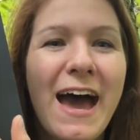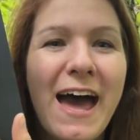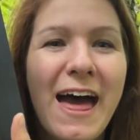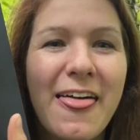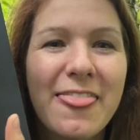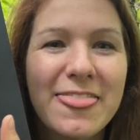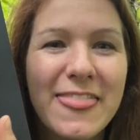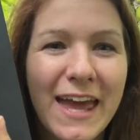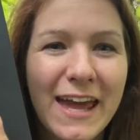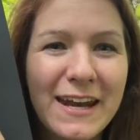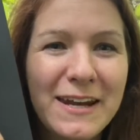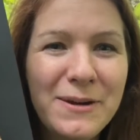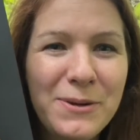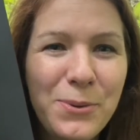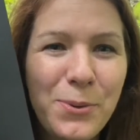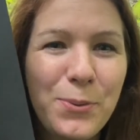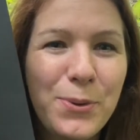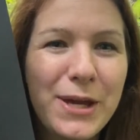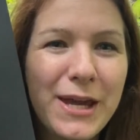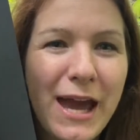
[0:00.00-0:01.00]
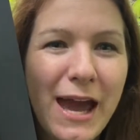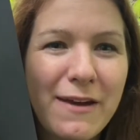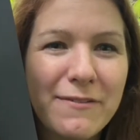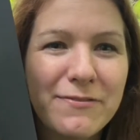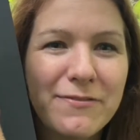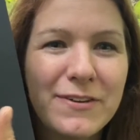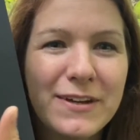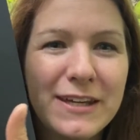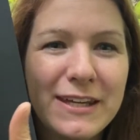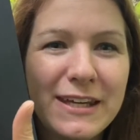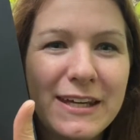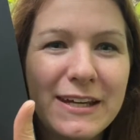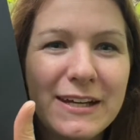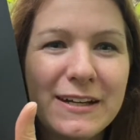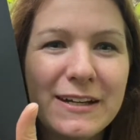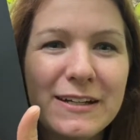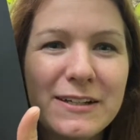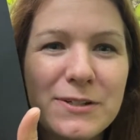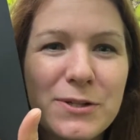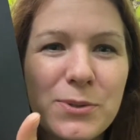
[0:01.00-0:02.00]
Then we have
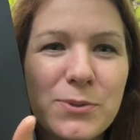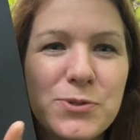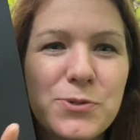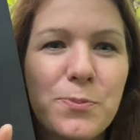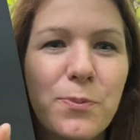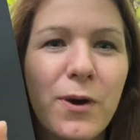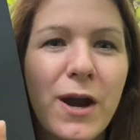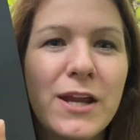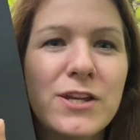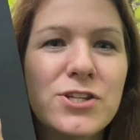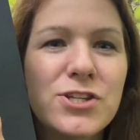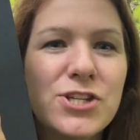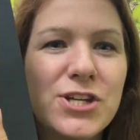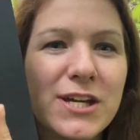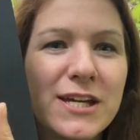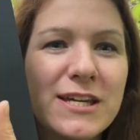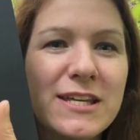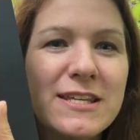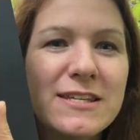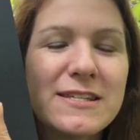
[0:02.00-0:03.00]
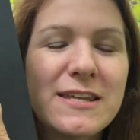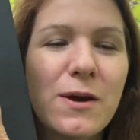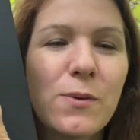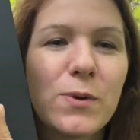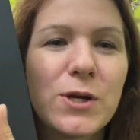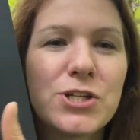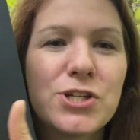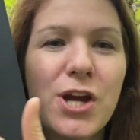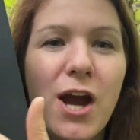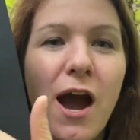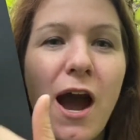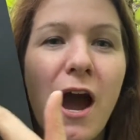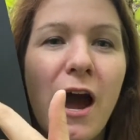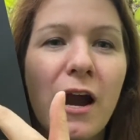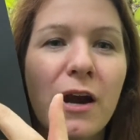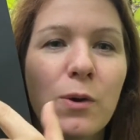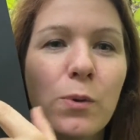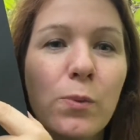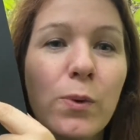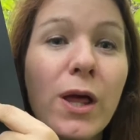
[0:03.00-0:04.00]
here those branches which
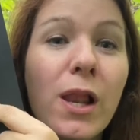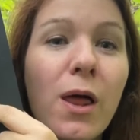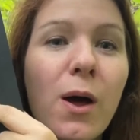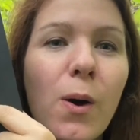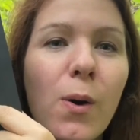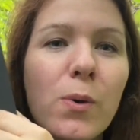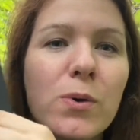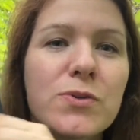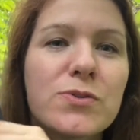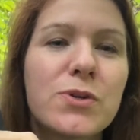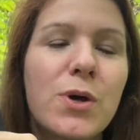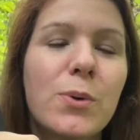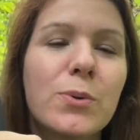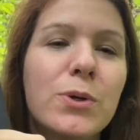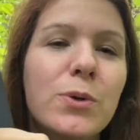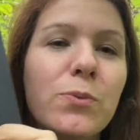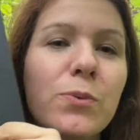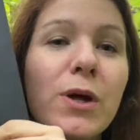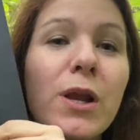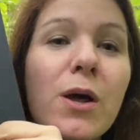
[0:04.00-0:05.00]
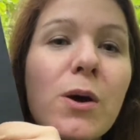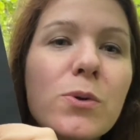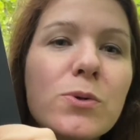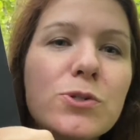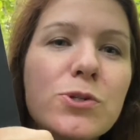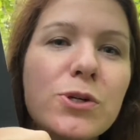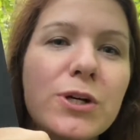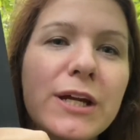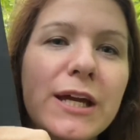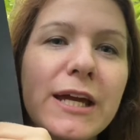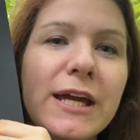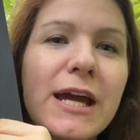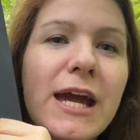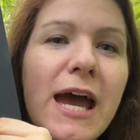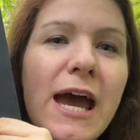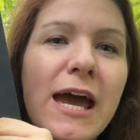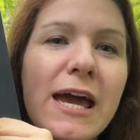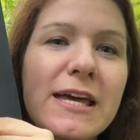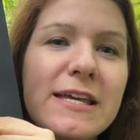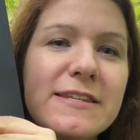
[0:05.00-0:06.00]
are willow. So the willow tree
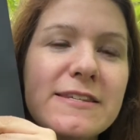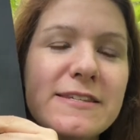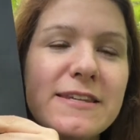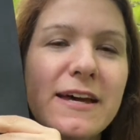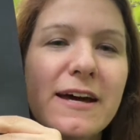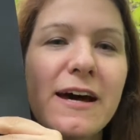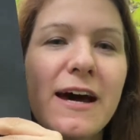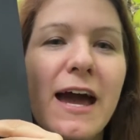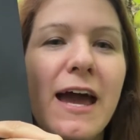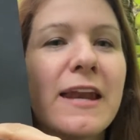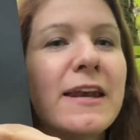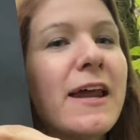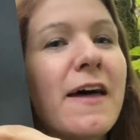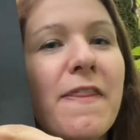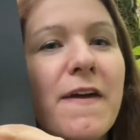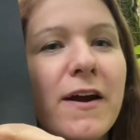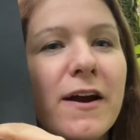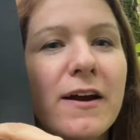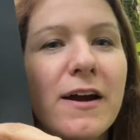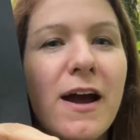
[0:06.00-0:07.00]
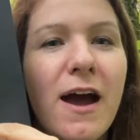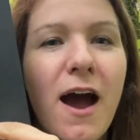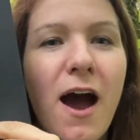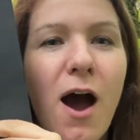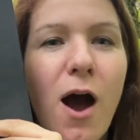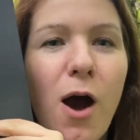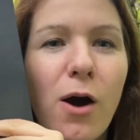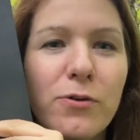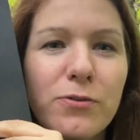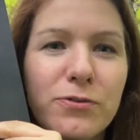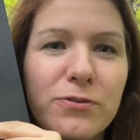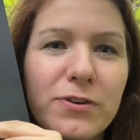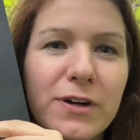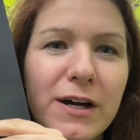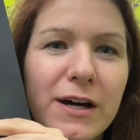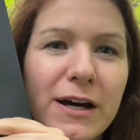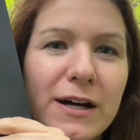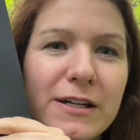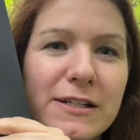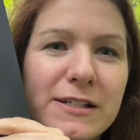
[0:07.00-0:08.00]
is another of
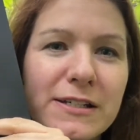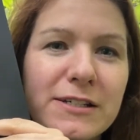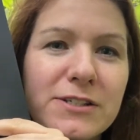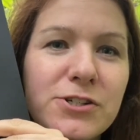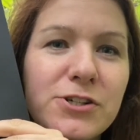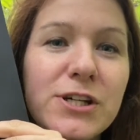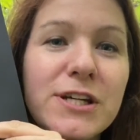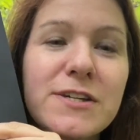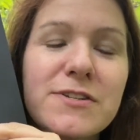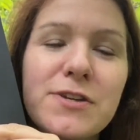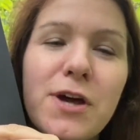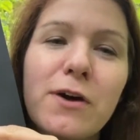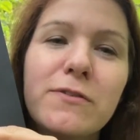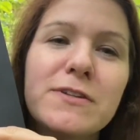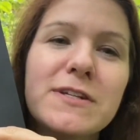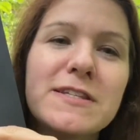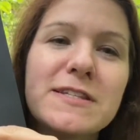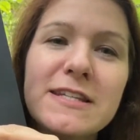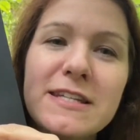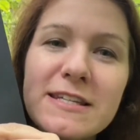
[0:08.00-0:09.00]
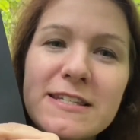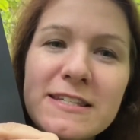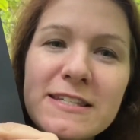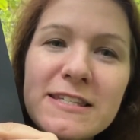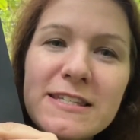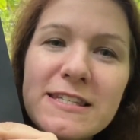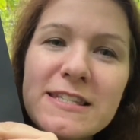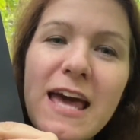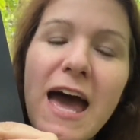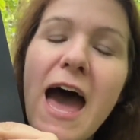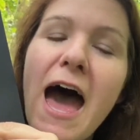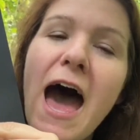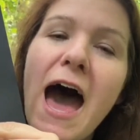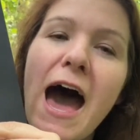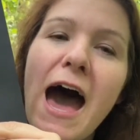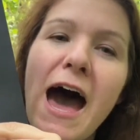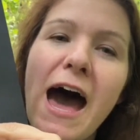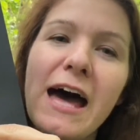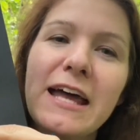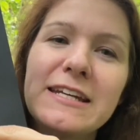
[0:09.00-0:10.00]
the trees of the seasons
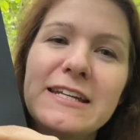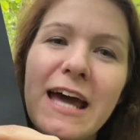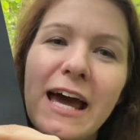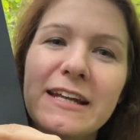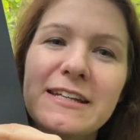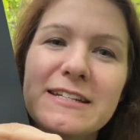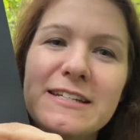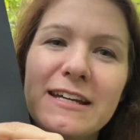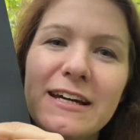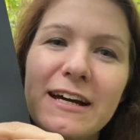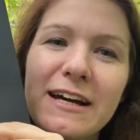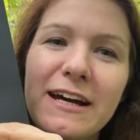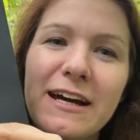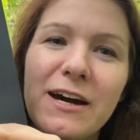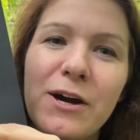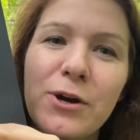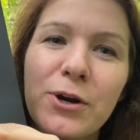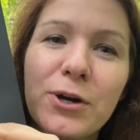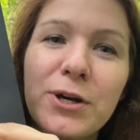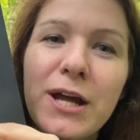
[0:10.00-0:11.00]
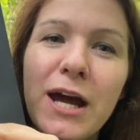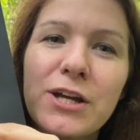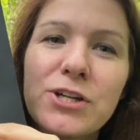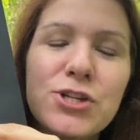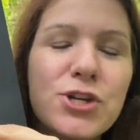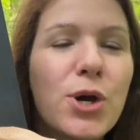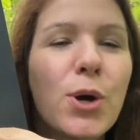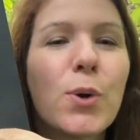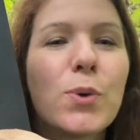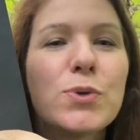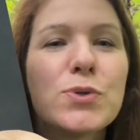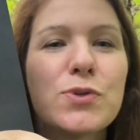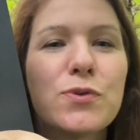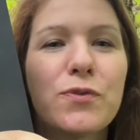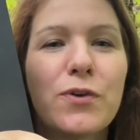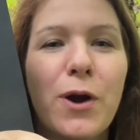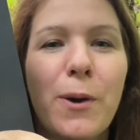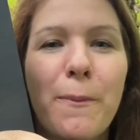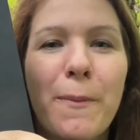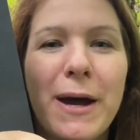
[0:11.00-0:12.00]
that Rhoda chose
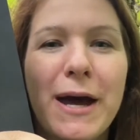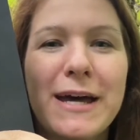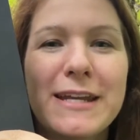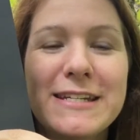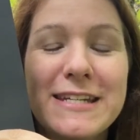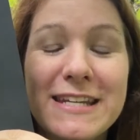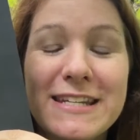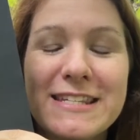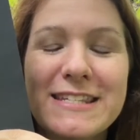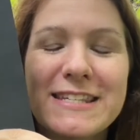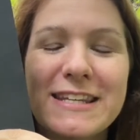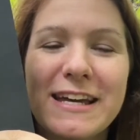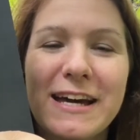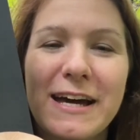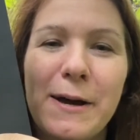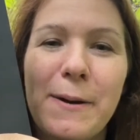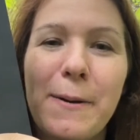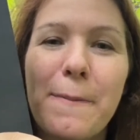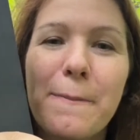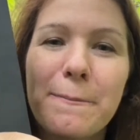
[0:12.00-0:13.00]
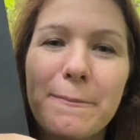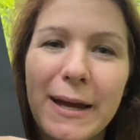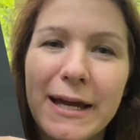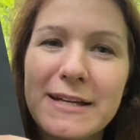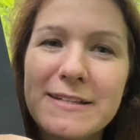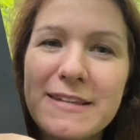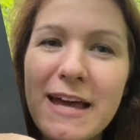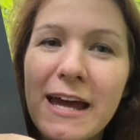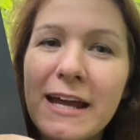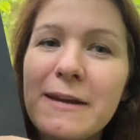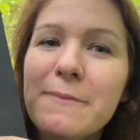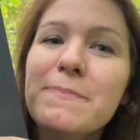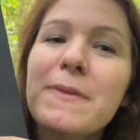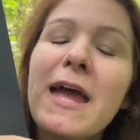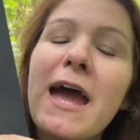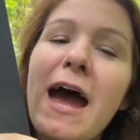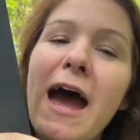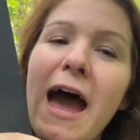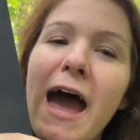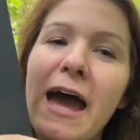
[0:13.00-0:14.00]
from this magazine,
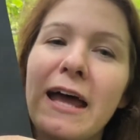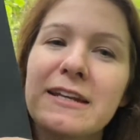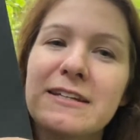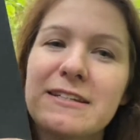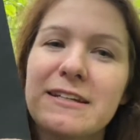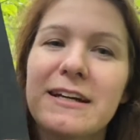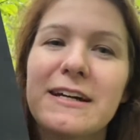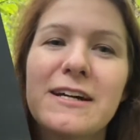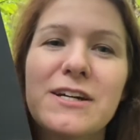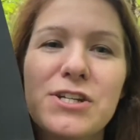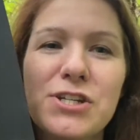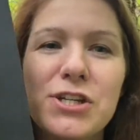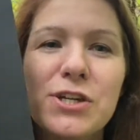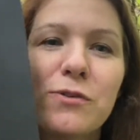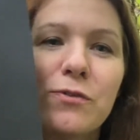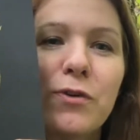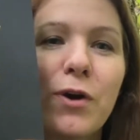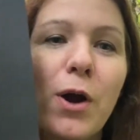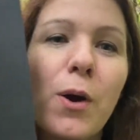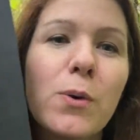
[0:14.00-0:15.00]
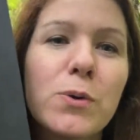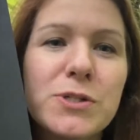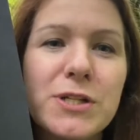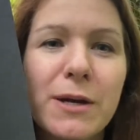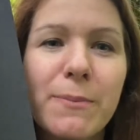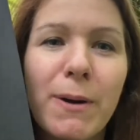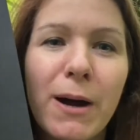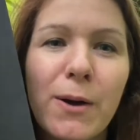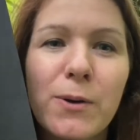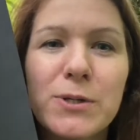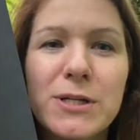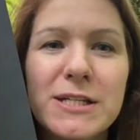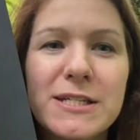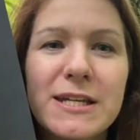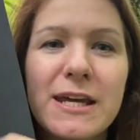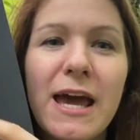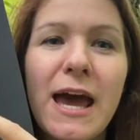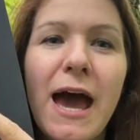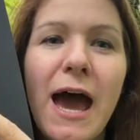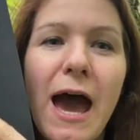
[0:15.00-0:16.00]
and she wrote about
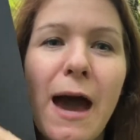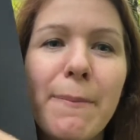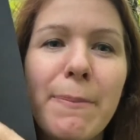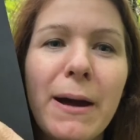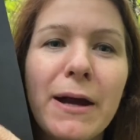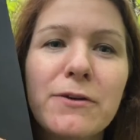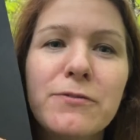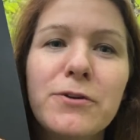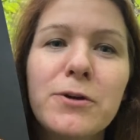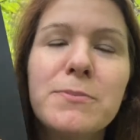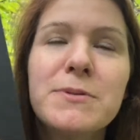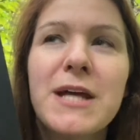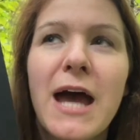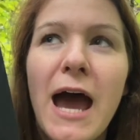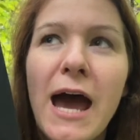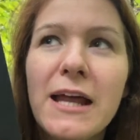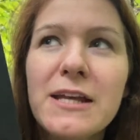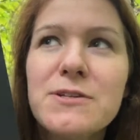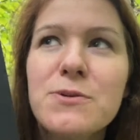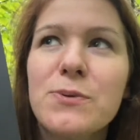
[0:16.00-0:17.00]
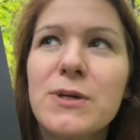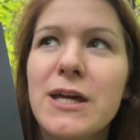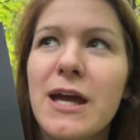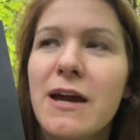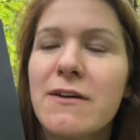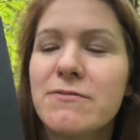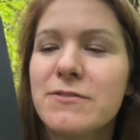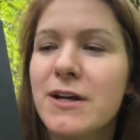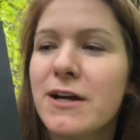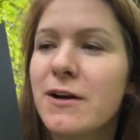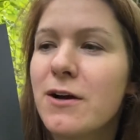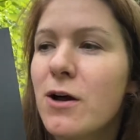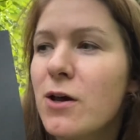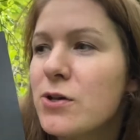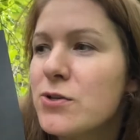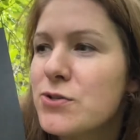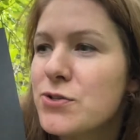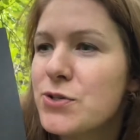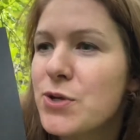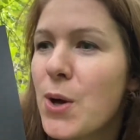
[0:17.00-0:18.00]
it. Apart from that, we have there
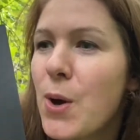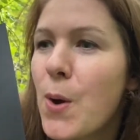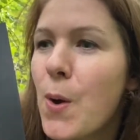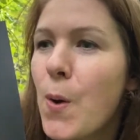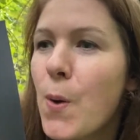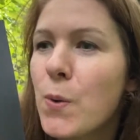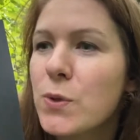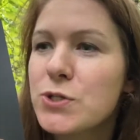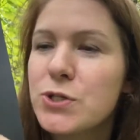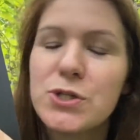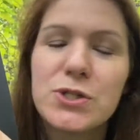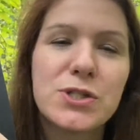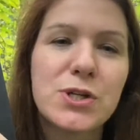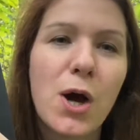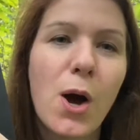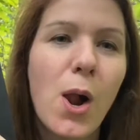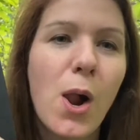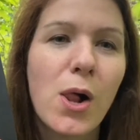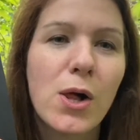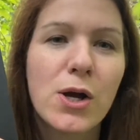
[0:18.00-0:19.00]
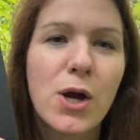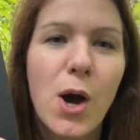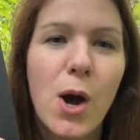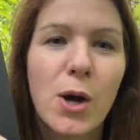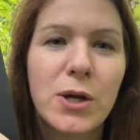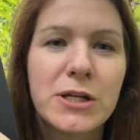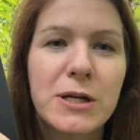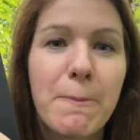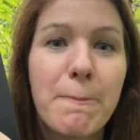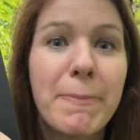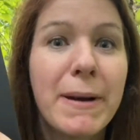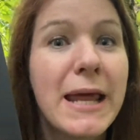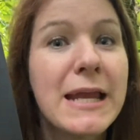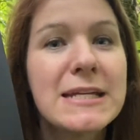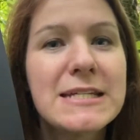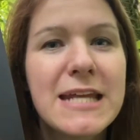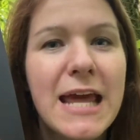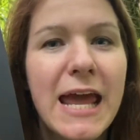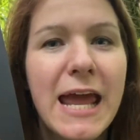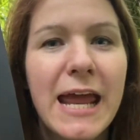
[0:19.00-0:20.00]
also talk on
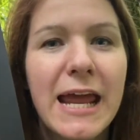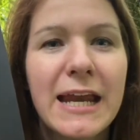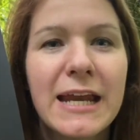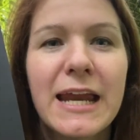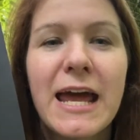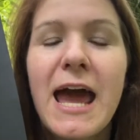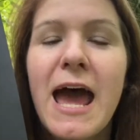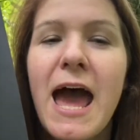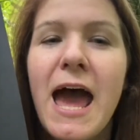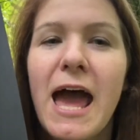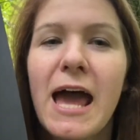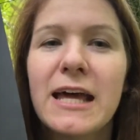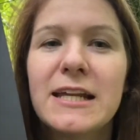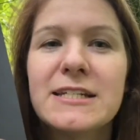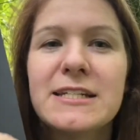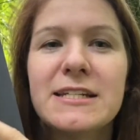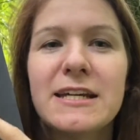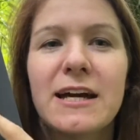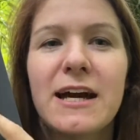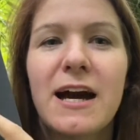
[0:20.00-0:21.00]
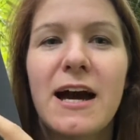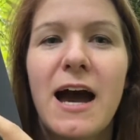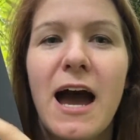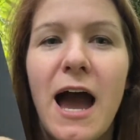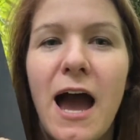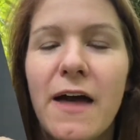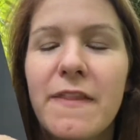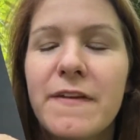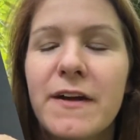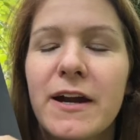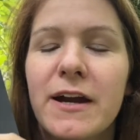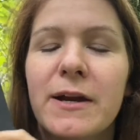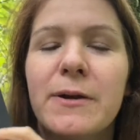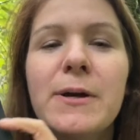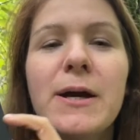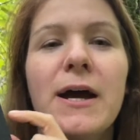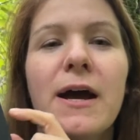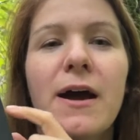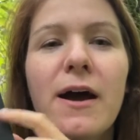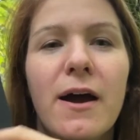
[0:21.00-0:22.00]
plantain and other
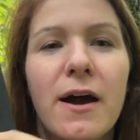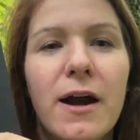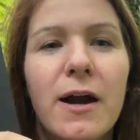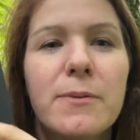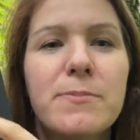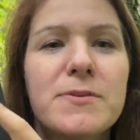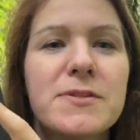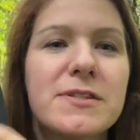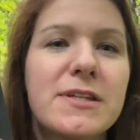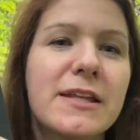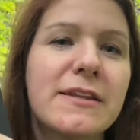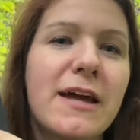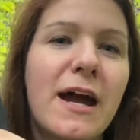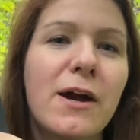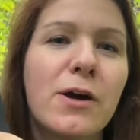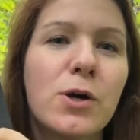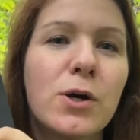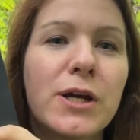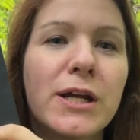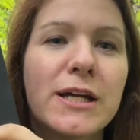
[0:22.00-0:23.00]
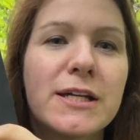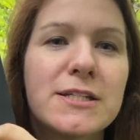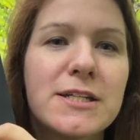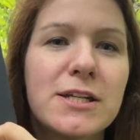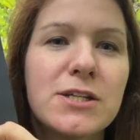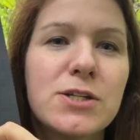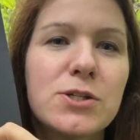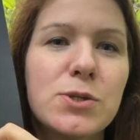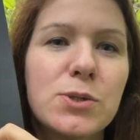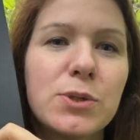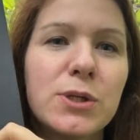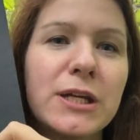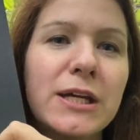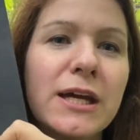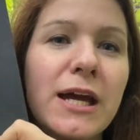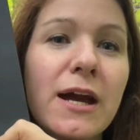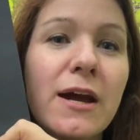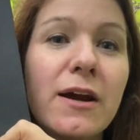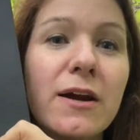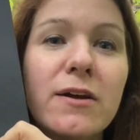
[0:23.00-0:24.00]
herbs that are connected to
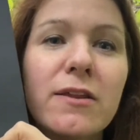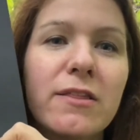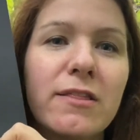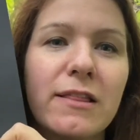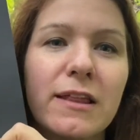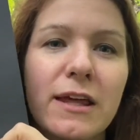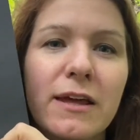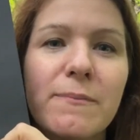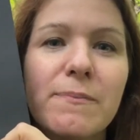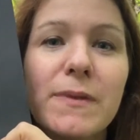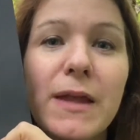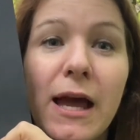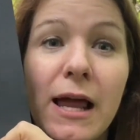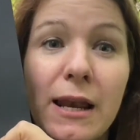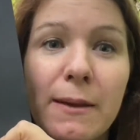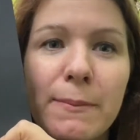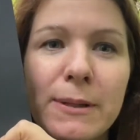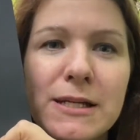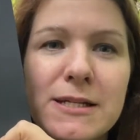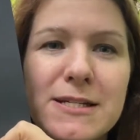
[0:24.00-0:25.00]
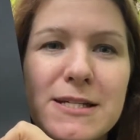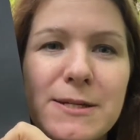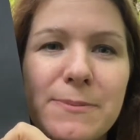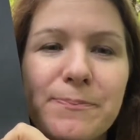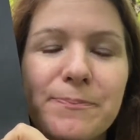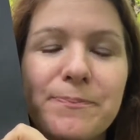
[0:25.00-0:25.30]
the earthly element.